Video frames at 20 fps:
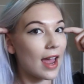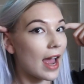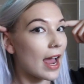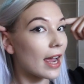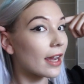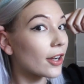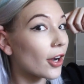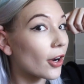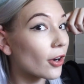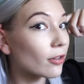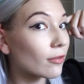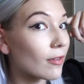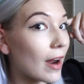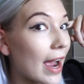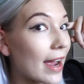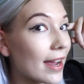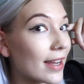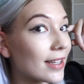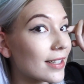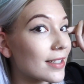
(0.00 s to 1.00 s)
and go
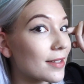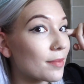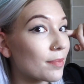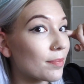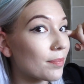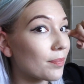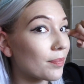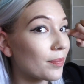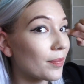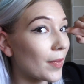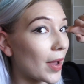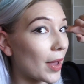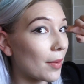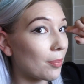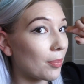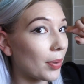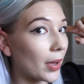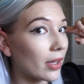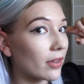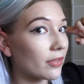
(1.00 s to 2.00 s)
right
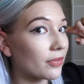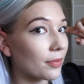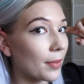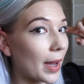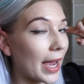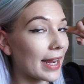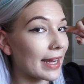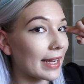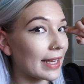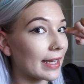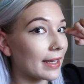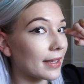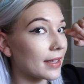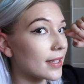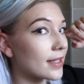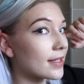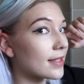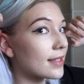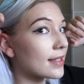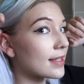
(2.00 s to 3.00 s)
above my
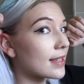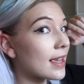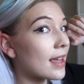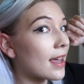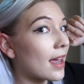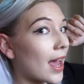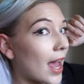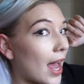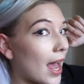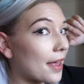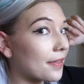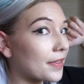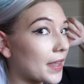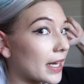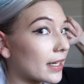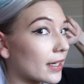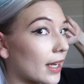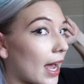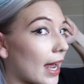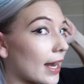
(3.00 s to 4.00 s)
ears and
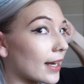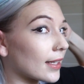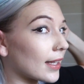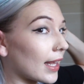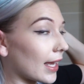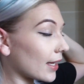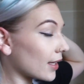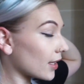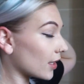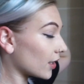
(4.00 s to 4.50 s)
then kind of like